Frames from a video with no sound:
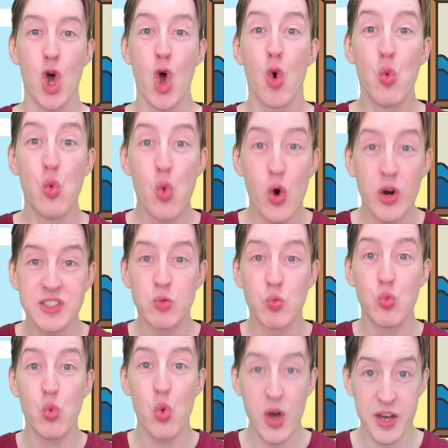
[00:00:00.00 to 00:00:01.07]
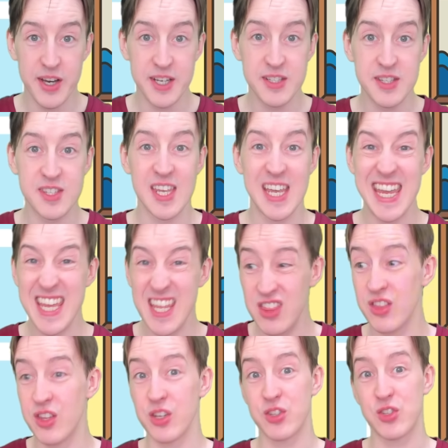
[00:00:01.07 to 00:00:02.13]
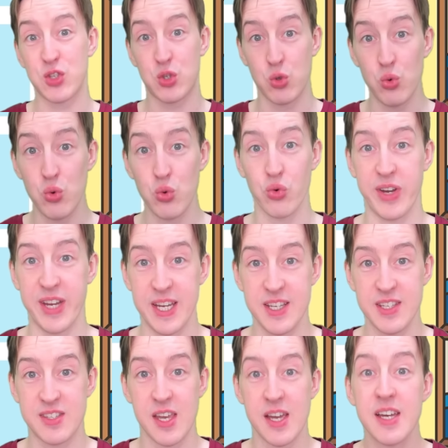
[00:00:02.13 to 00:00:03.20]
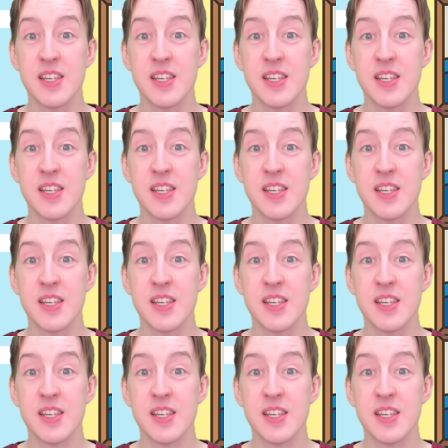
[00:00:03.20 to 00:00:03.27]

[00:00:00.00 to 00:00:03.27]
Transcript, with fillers: what words in the stories